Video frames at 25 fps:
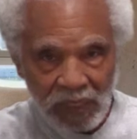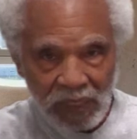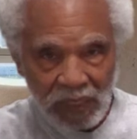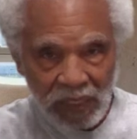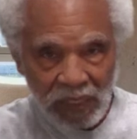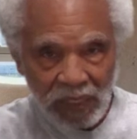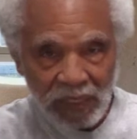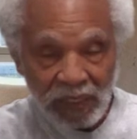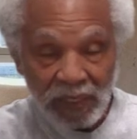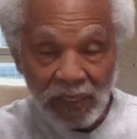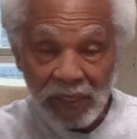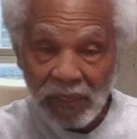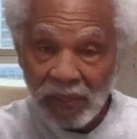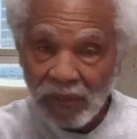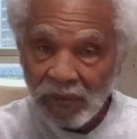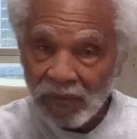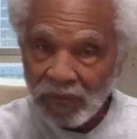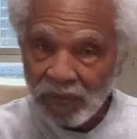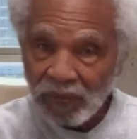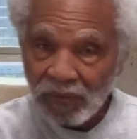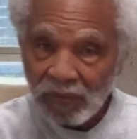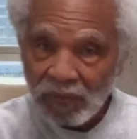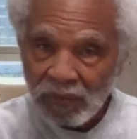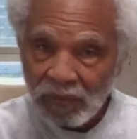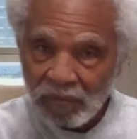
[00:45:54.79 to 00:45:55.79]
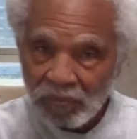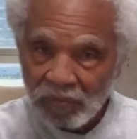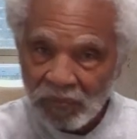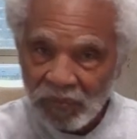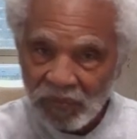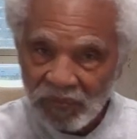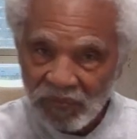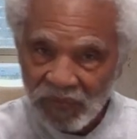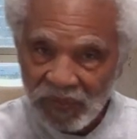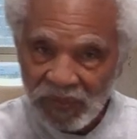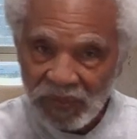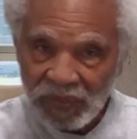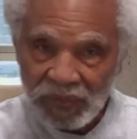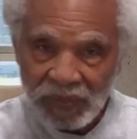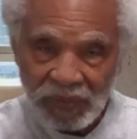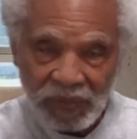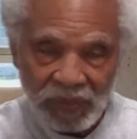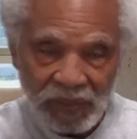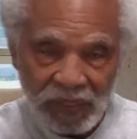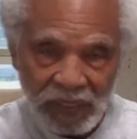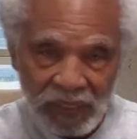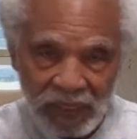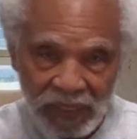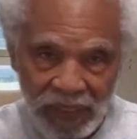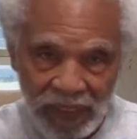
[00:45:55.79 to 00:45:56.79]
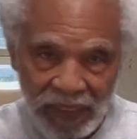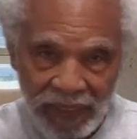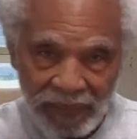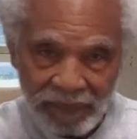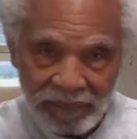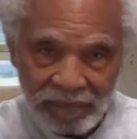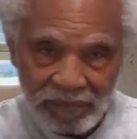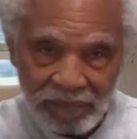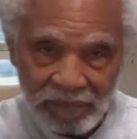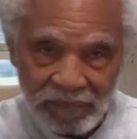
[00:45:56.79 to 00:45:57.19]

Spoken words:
And there are provisions in it